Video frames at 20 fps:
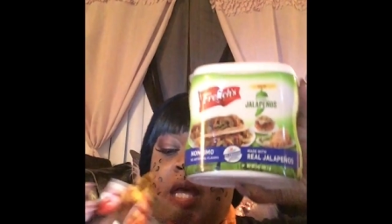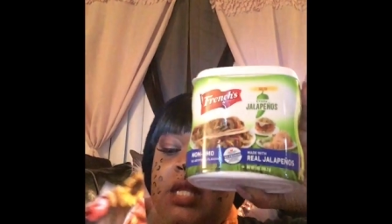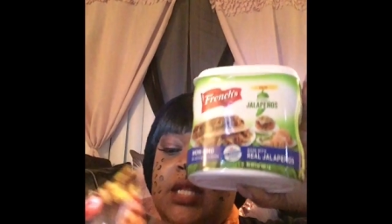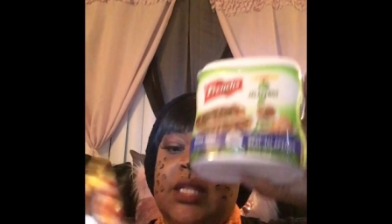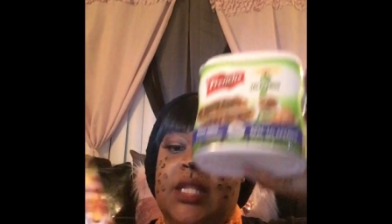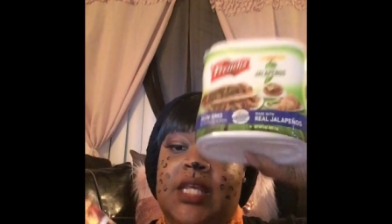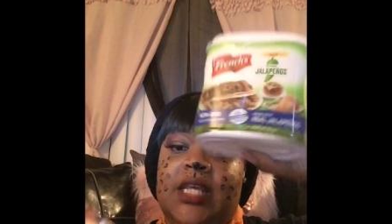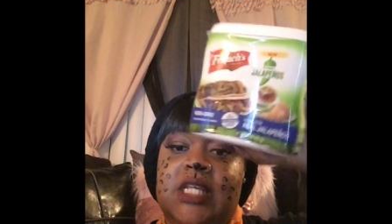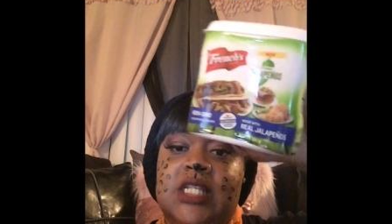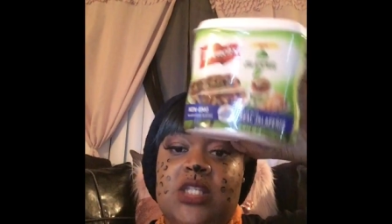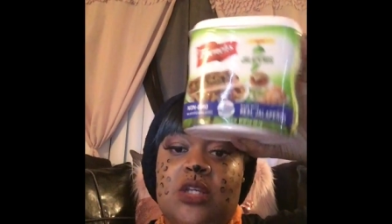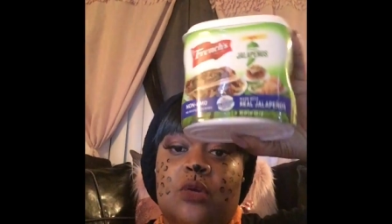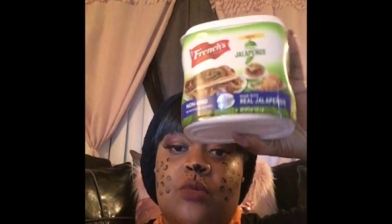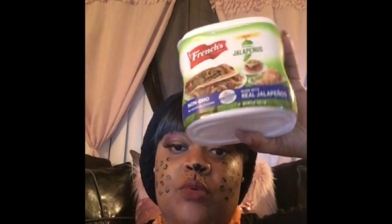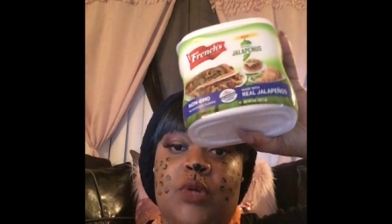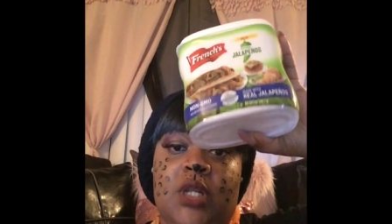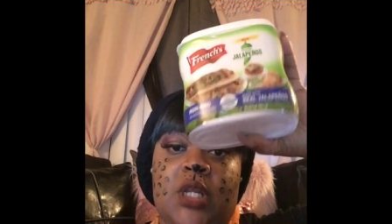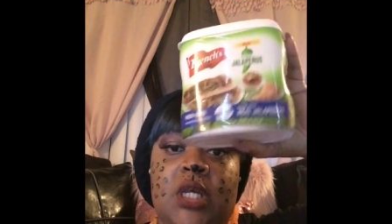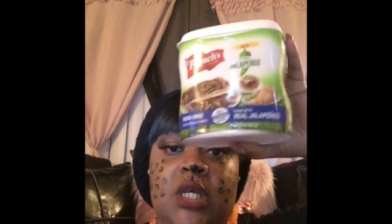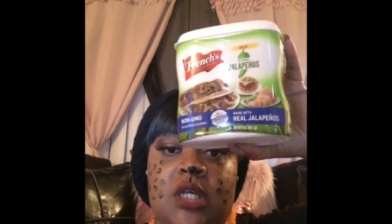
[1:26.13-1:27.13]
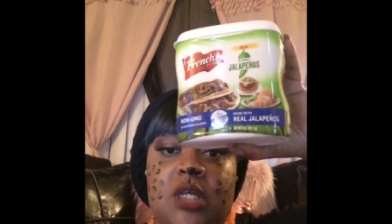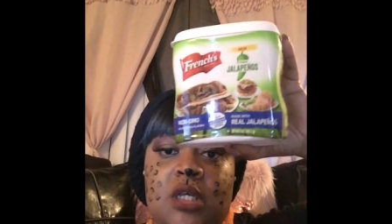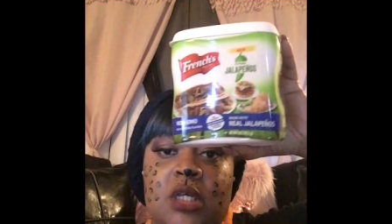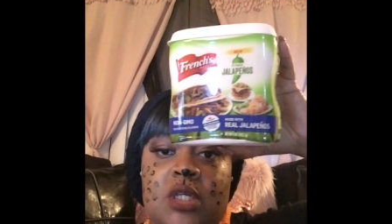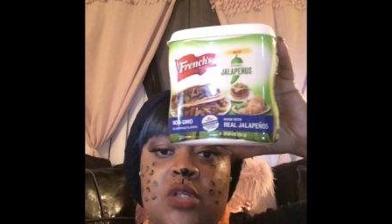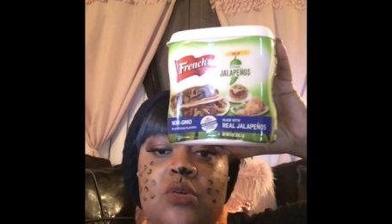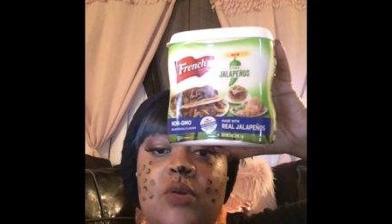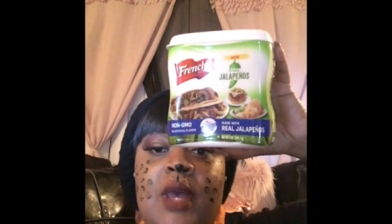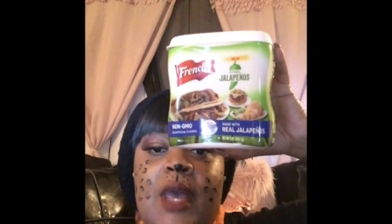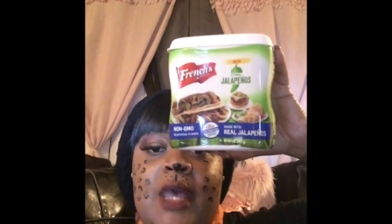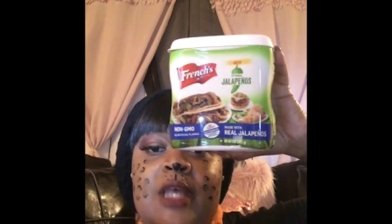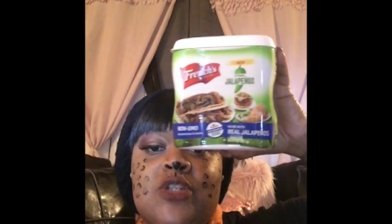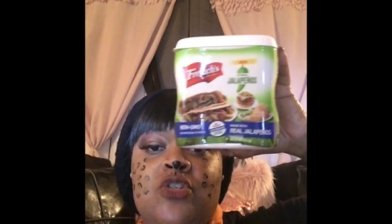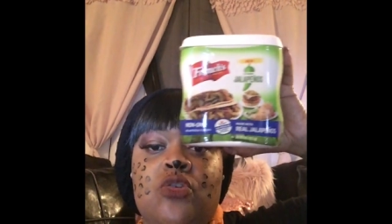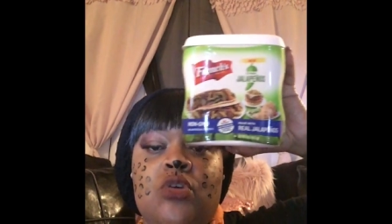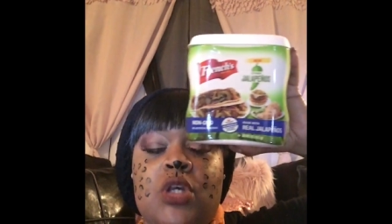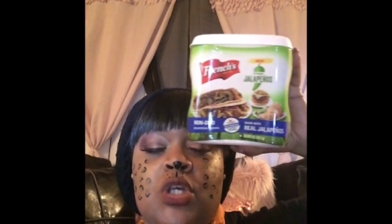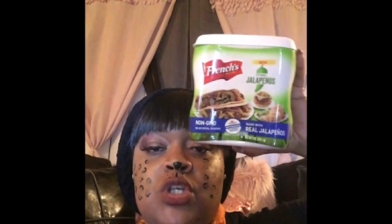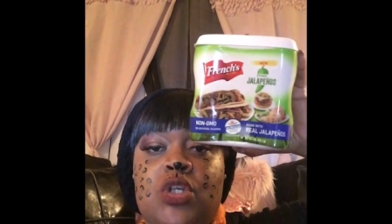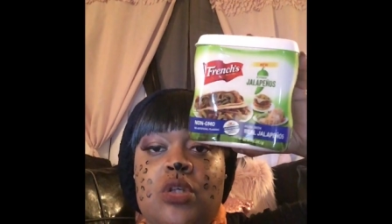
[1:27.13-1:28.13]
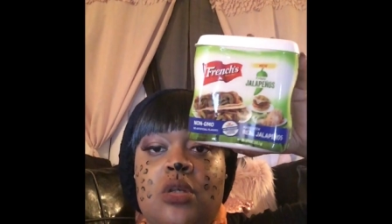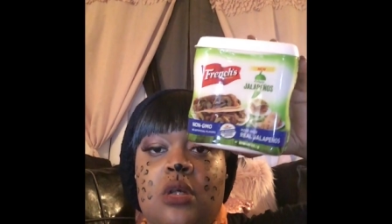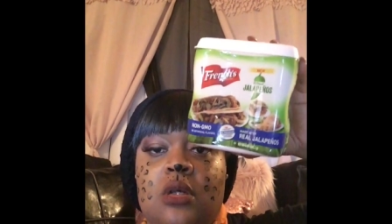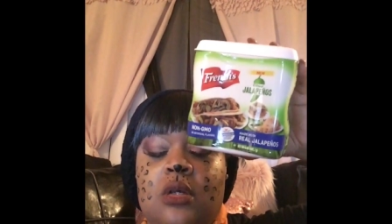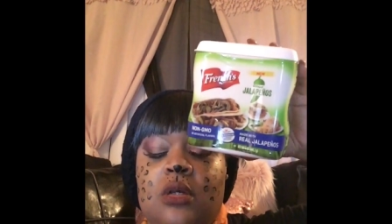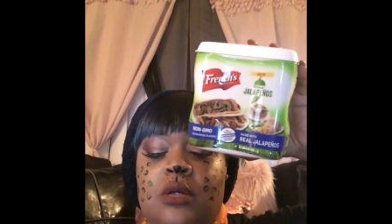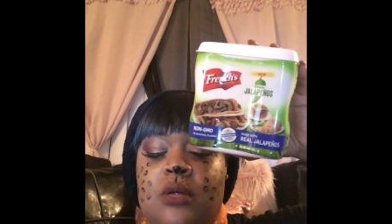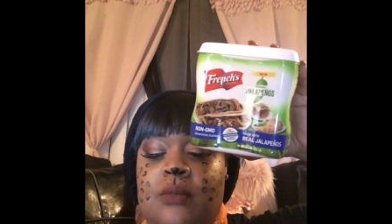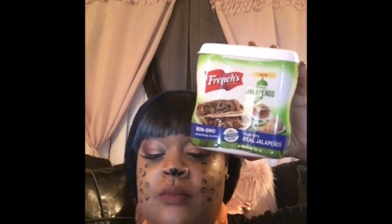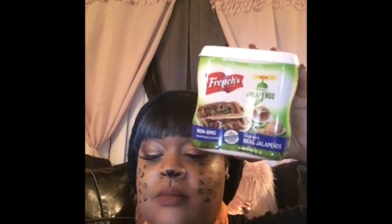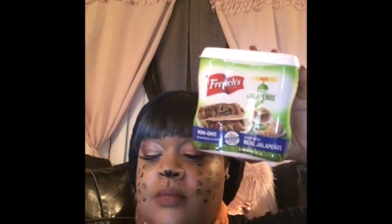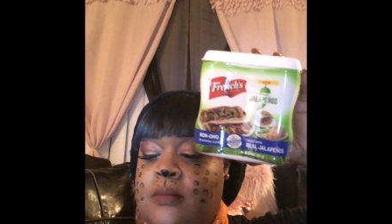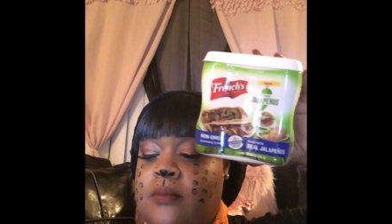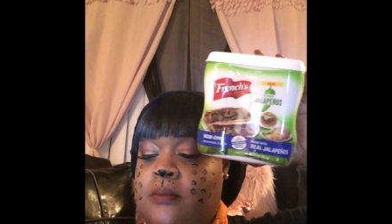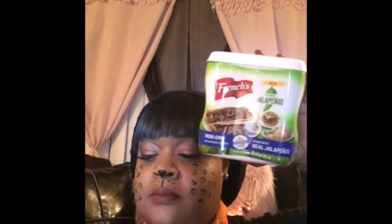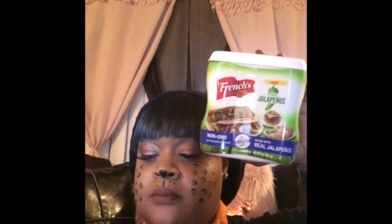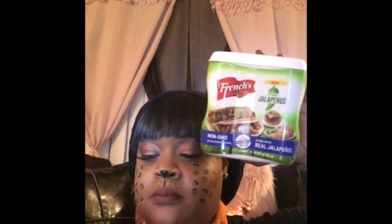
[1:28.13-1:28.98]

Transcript: These are really good, you guys. You can um